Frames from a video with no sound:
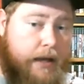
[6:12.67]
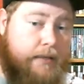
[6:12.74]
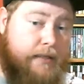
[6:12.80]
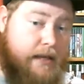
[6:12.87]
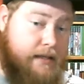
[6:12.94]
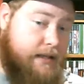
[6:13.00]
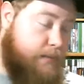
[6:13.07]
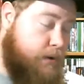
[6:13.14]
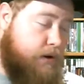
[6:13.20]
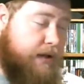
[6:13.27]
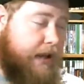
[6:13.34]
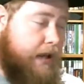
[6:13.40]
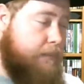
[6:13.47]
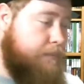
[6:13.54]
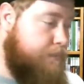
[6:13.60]
They demoed a
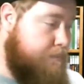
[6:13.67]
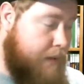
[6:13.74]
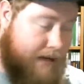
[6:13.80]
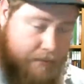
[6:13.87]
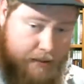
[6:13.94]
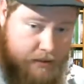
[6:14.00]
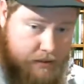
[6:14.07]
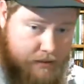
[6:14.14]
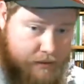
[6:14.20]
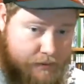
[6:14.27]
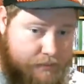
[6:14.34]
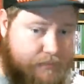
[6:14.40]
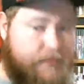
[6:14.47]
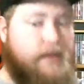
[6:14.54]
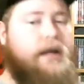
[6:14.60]
game, Mega Man 2,
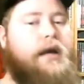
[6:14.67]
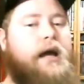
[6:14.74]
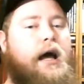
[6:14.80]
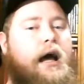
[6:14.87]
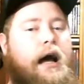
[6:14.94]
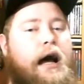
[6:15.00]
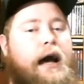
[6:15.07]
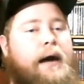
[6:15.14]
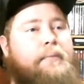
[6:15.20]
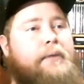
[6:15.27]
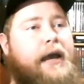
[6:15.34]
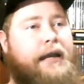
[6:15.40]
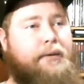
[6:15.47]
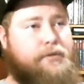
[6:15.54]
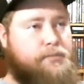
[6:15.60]
and
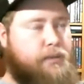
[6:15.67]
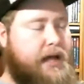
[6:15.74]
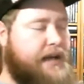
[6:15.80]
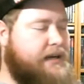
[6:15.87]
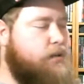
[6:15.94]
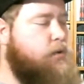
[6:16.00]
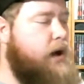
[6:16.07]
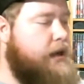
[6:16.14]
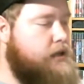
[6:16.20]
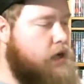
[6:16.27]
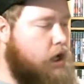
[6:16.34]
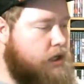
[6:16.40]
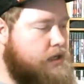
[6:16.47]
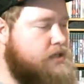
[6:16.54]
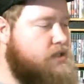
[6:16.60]
it was black and white, and
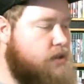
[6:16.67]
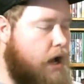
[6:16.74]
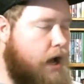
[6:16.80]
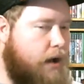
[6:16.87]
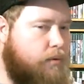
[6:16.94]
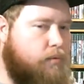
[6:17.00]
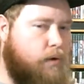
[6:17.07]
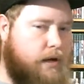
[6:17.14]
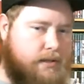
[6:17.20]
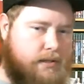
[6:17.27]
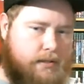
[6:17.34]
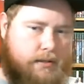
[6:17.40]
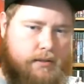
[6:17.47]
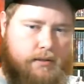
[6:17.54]
all he saw was